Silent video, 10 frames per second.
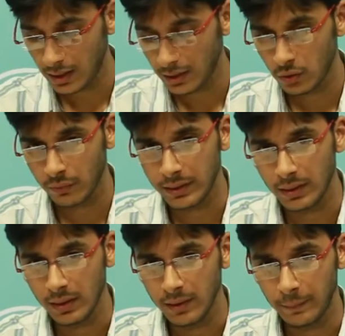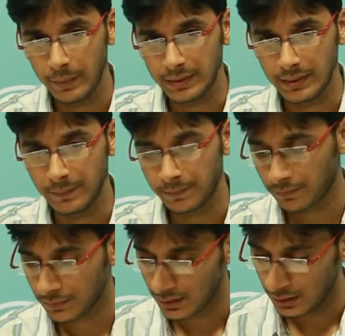Arduino with the PC.
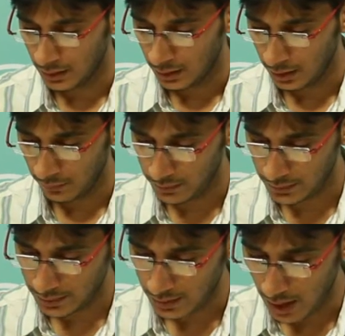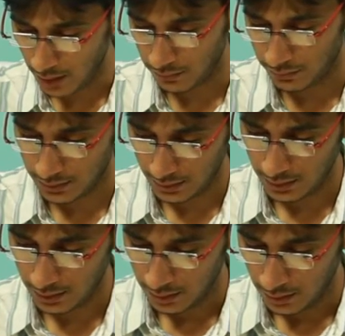Now we'll start with it.